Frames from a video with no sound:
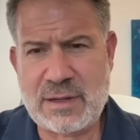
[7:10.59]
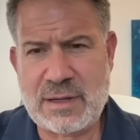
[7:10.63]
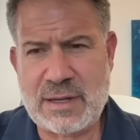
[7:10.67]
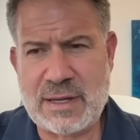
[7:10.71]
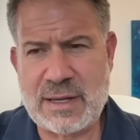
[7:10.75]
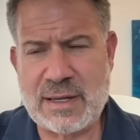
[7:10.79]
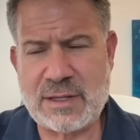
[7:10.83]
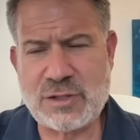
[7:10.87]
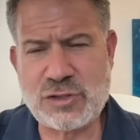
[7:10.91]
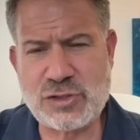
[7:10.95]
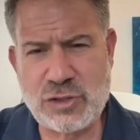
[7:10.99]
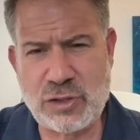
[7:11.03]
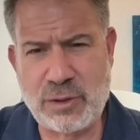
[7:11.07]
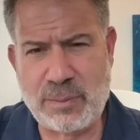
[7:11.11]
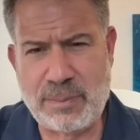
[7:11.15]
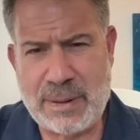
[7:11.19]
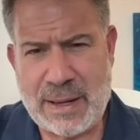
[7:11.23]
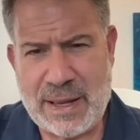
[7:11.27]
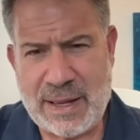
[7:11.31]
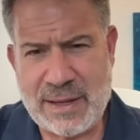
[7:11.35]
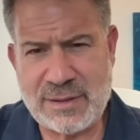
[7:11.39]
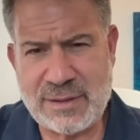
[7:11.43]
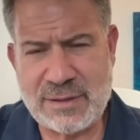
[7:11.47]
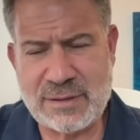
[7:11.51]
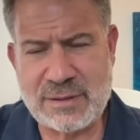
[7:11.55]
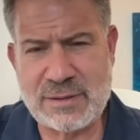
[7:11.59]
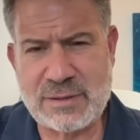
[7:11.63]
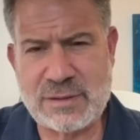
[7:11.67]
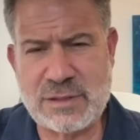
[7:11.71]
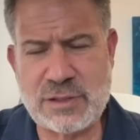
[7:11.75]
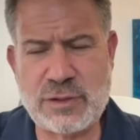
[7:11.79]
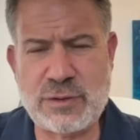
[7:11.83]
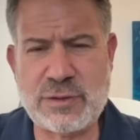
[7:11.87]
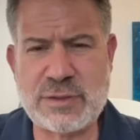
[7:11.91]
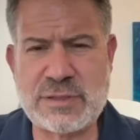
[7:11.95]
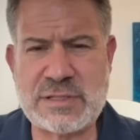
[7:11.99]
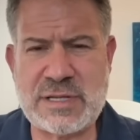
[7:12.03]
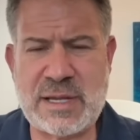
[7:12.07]
And Jill Biden to
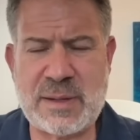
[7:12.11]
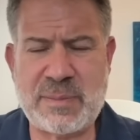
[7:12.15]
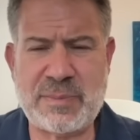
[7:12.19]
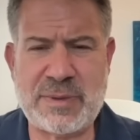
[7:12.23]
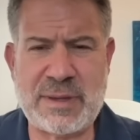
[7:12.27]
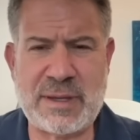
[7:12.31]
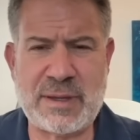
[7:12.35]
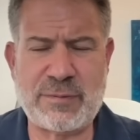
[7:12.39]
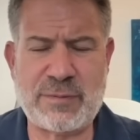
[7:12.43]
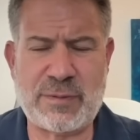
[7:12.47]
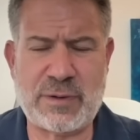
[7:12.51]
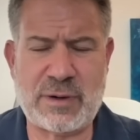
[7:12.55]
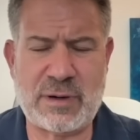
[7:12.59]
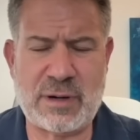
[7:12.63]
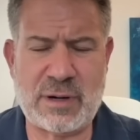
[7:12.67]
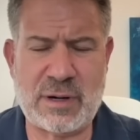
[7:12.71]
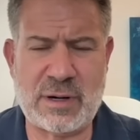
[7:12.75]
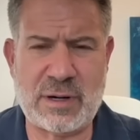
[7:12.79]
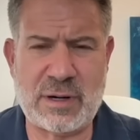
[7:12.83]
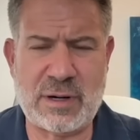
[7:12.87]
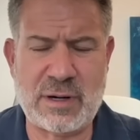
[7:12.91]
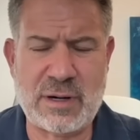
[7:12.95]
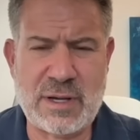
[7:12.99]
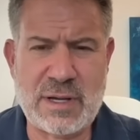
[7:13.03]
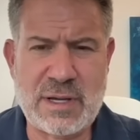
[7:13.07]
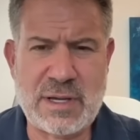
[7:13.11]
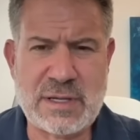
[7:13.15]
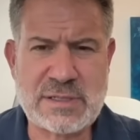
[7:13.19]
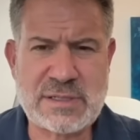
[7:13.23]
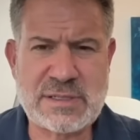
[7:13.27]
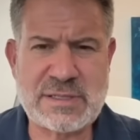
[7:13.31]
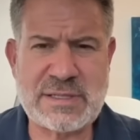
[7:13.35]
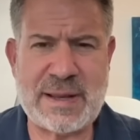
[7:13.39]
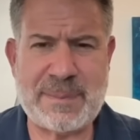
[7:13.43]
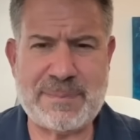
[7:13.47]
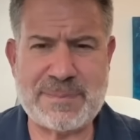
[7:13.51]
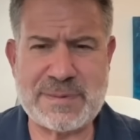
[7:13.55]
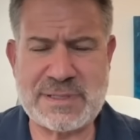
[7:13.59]
do the same thing for her
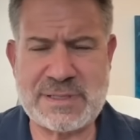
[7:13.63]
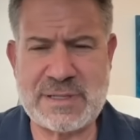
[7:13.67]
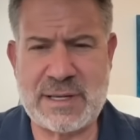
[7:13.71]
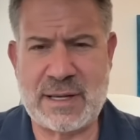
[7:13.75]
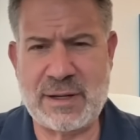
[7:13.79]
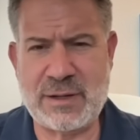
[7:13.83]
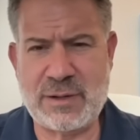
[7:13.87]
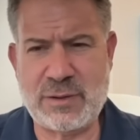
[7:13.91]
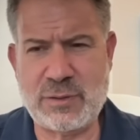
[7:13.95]
stepson,